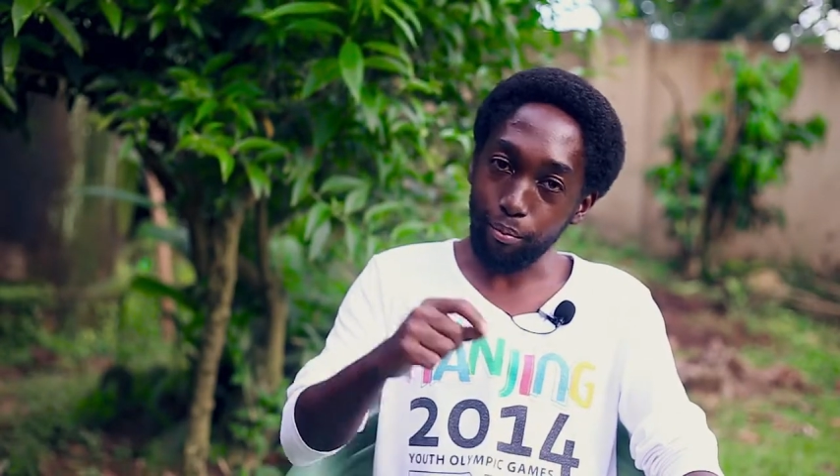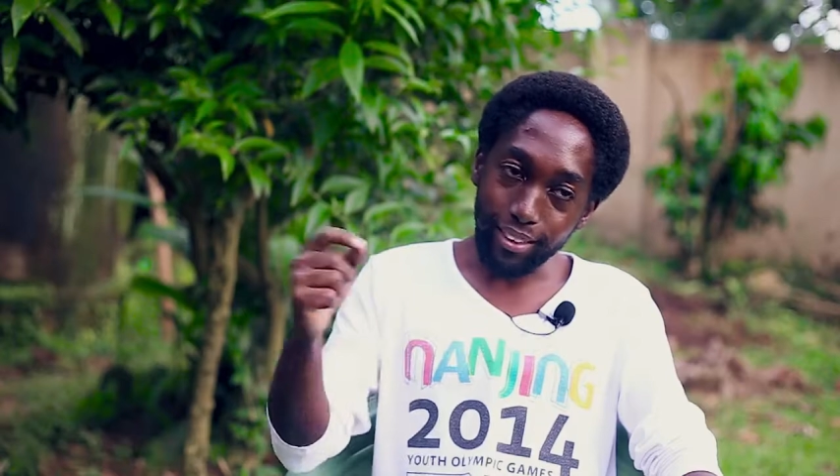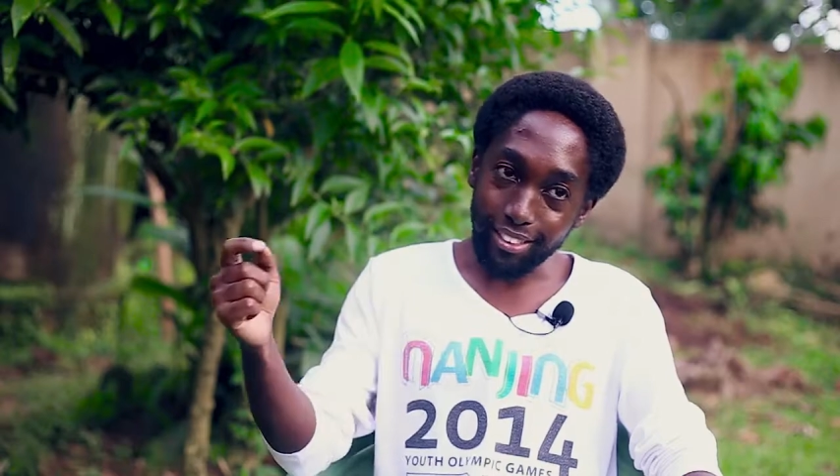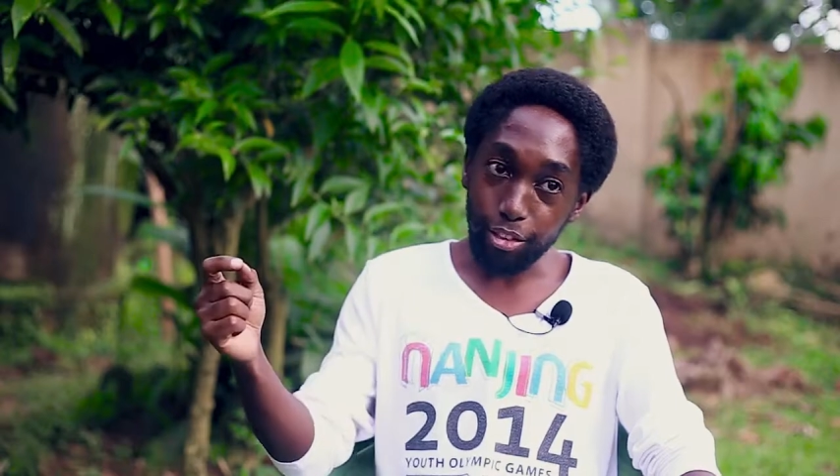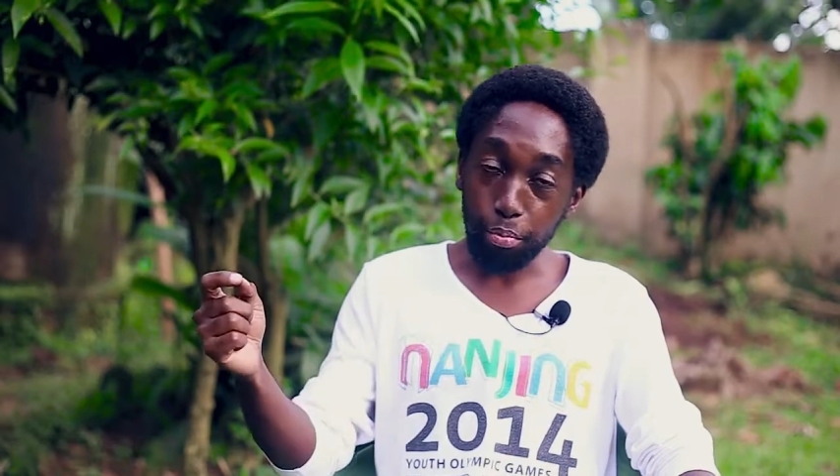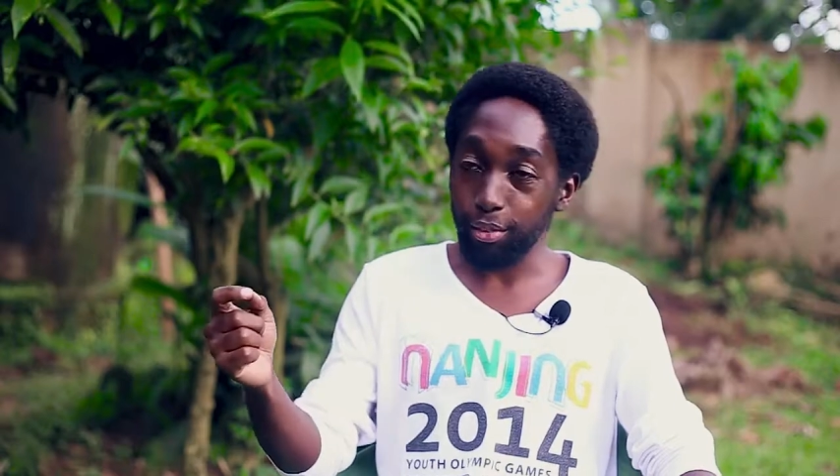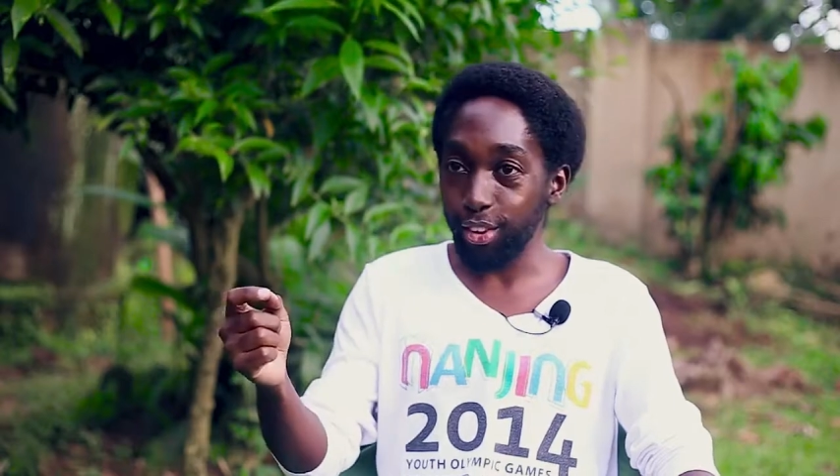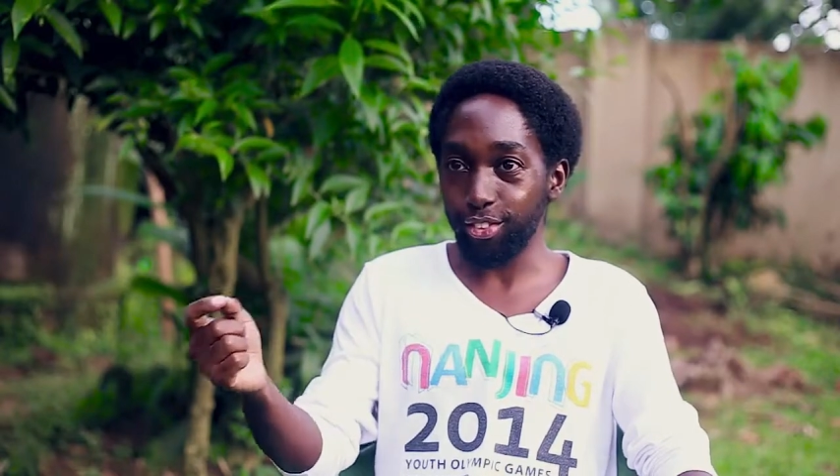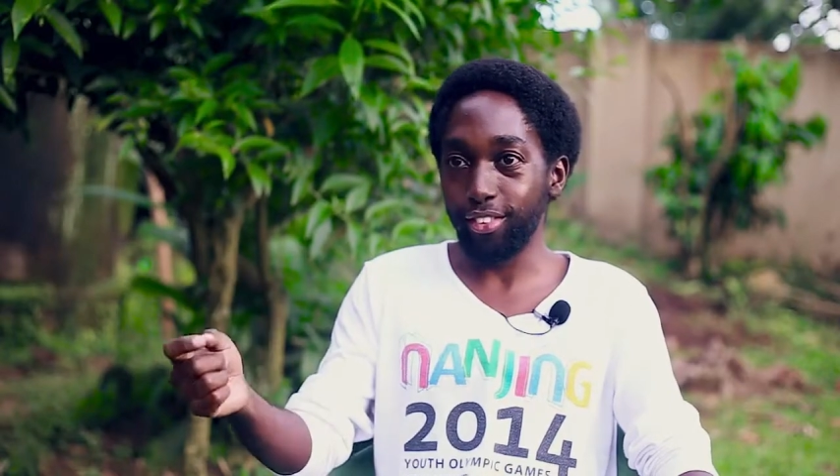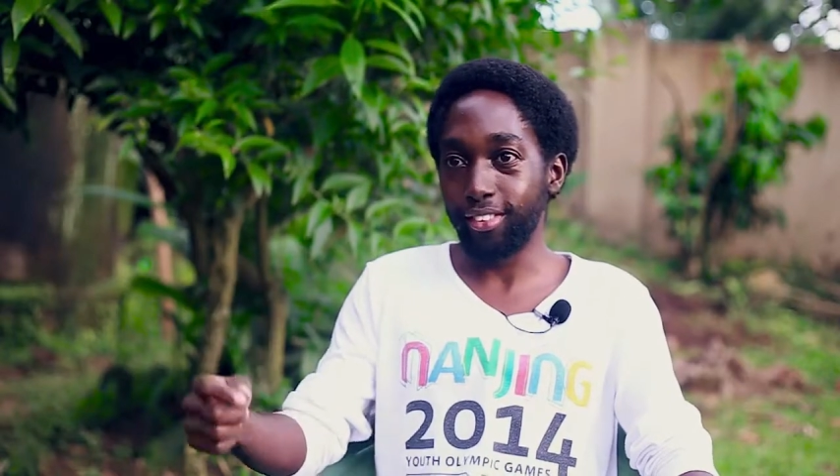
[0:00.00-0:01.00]

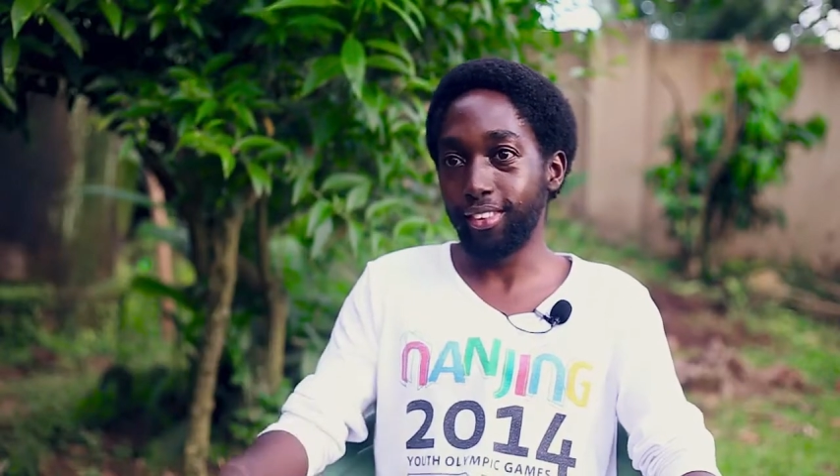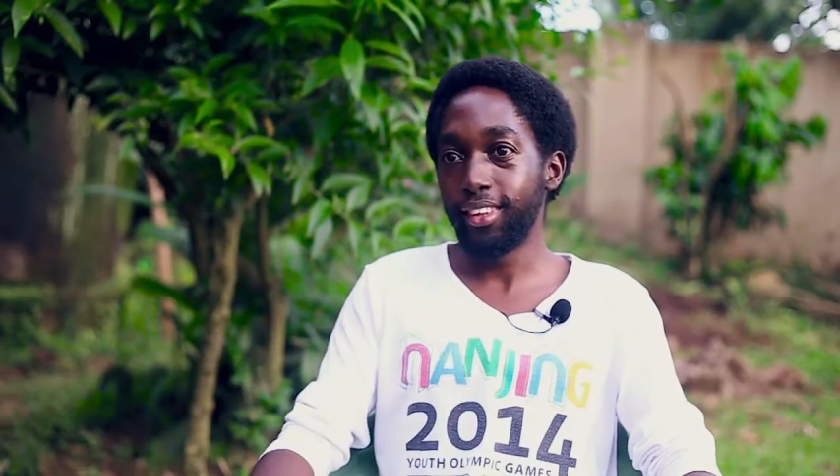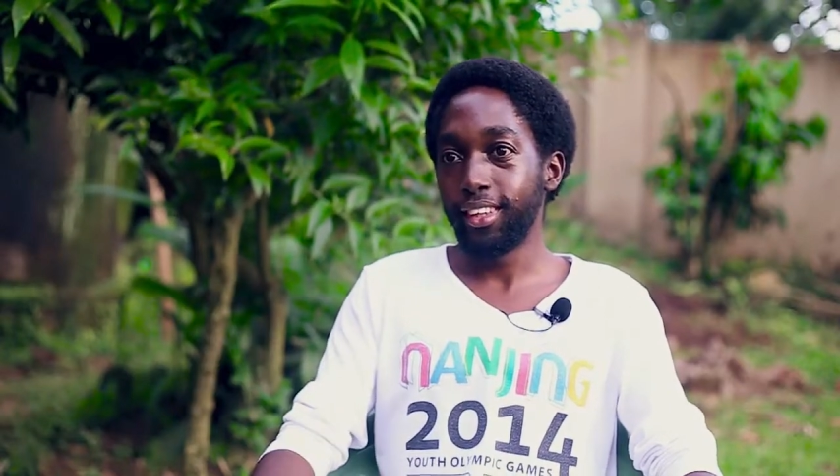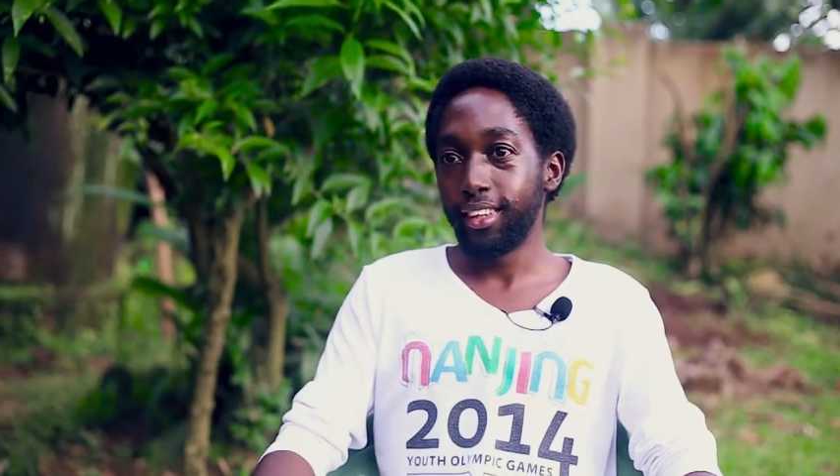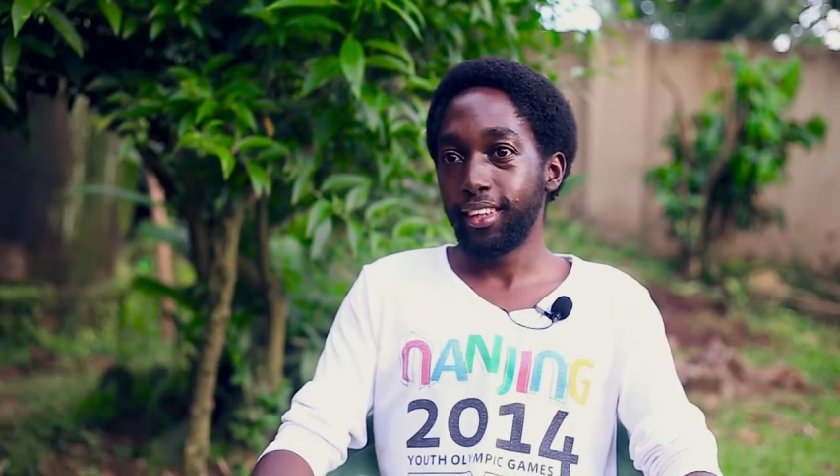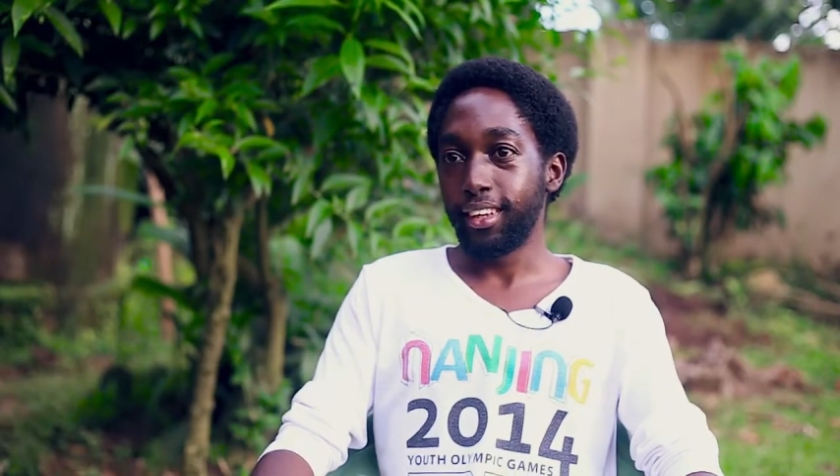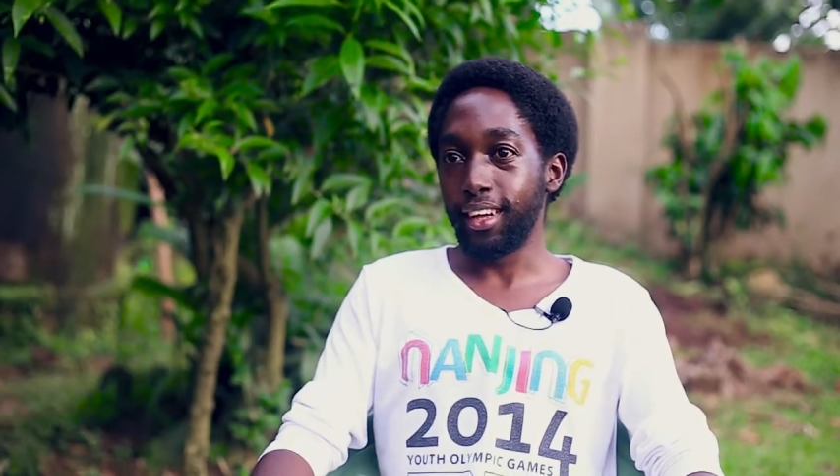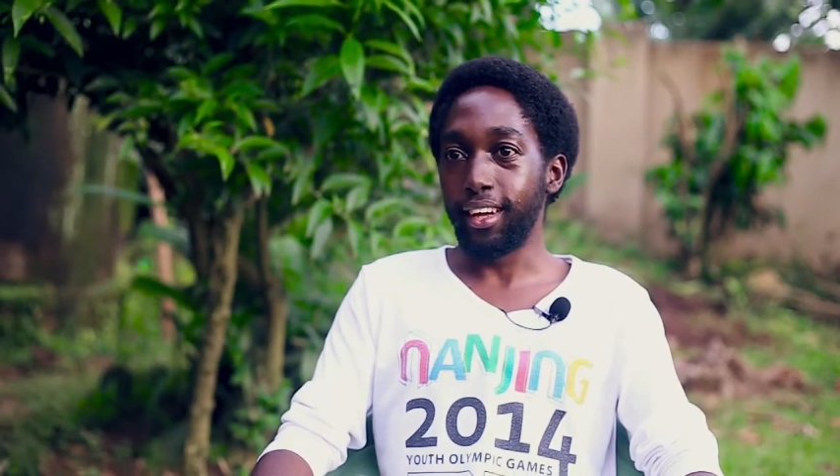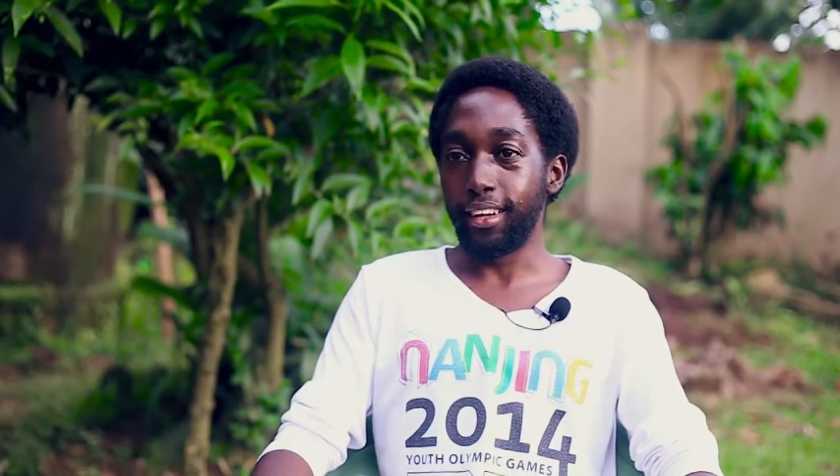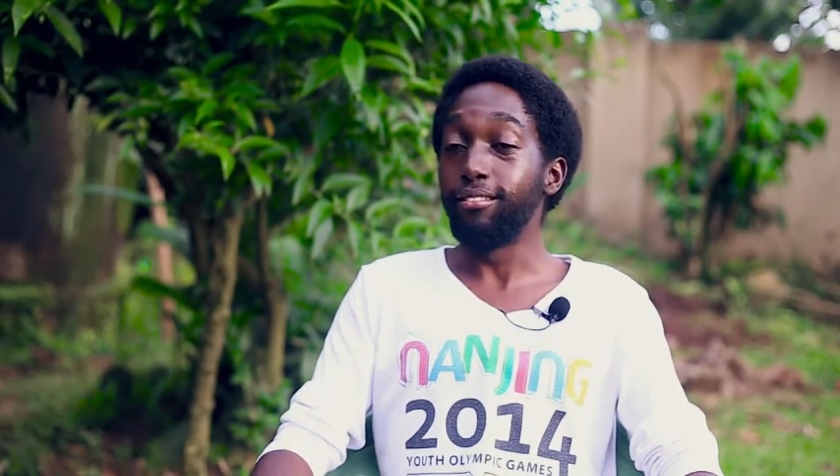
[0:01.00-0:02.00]
inspiration.
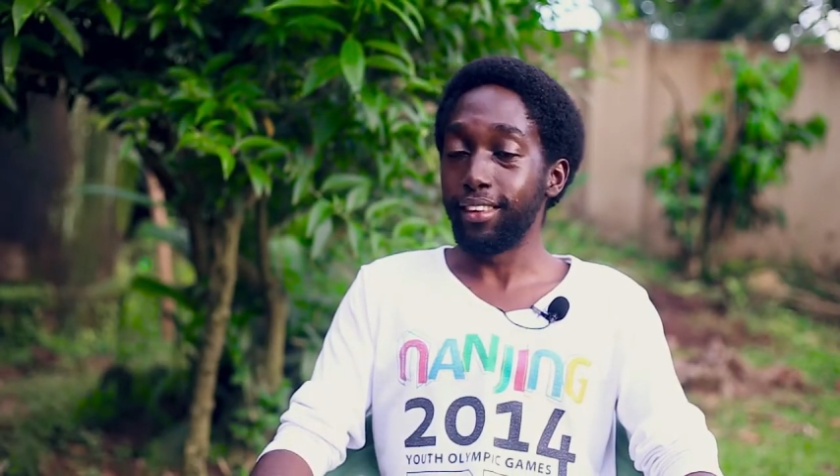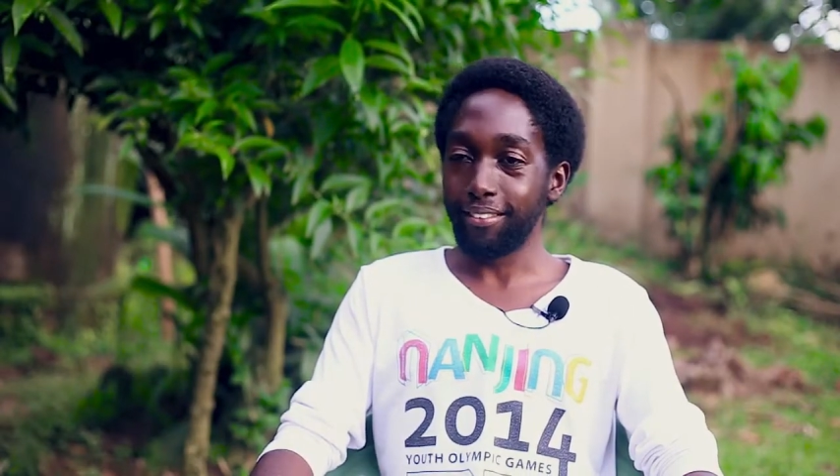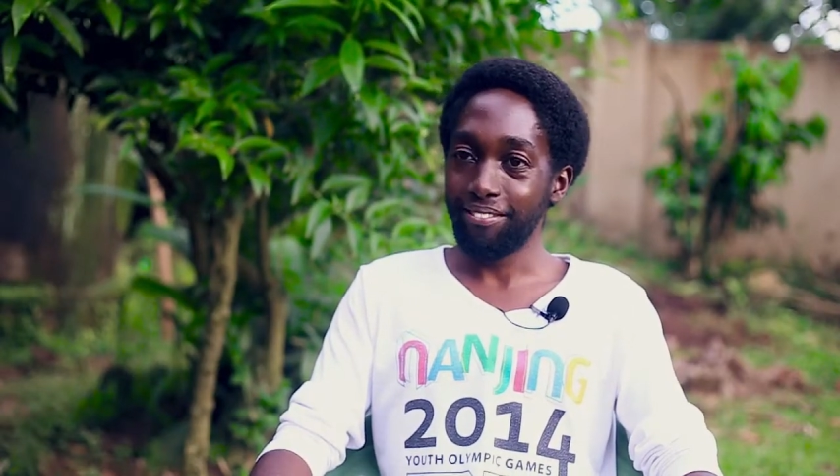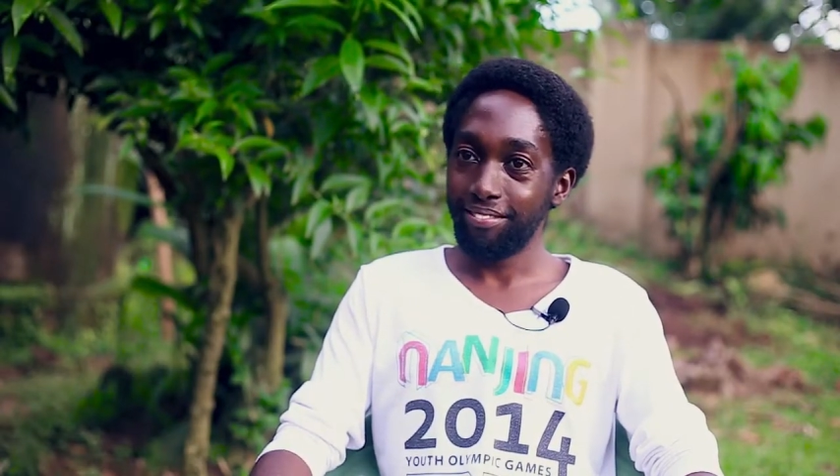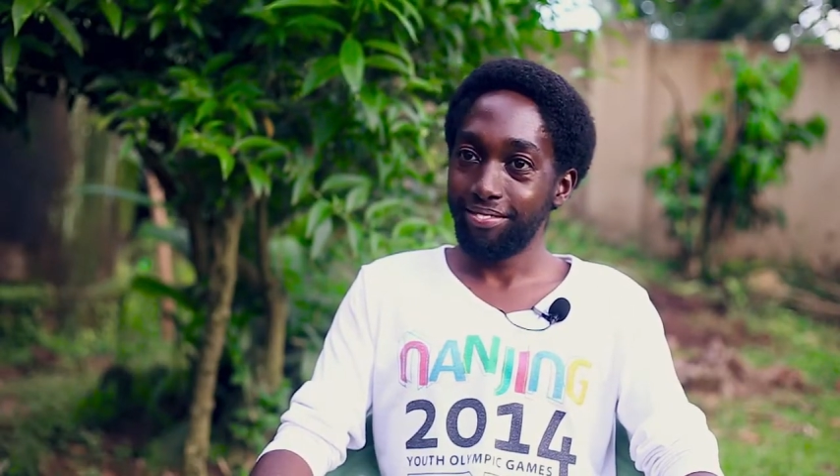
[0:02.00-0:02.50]
Yeah.